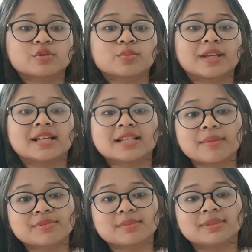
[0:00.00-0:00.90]
also be
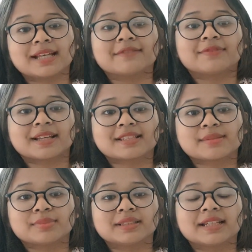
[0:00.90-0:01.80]
adaptable and
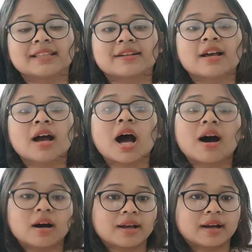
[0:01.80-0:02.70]
flexible in their
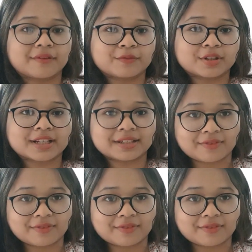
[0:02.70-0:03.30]
work